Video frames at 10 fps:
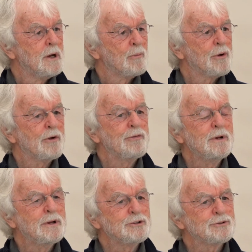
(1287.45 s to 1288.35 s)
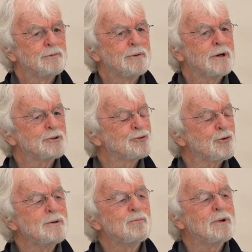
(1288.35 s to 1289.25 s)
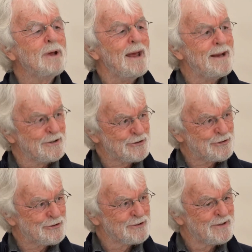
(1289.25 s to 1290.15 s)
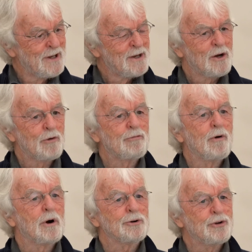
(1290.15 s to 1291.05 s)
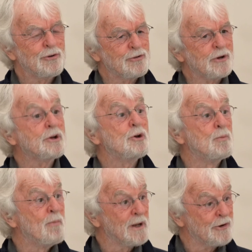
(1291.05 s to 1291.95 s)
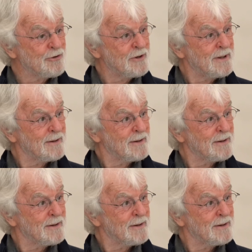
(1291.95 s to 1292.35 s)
But I think he's an extreme case of artistic humility.